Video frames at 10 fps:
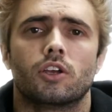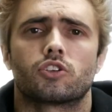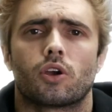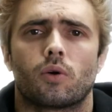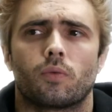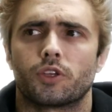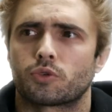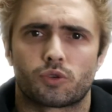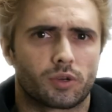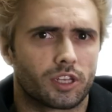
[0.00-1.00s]
So this
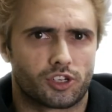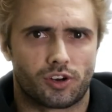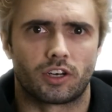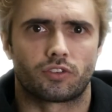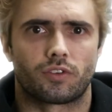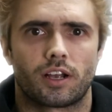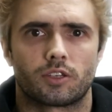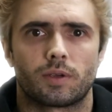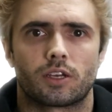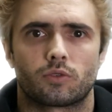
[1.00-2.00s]
was really strange for
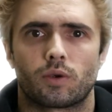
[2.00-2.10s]
us because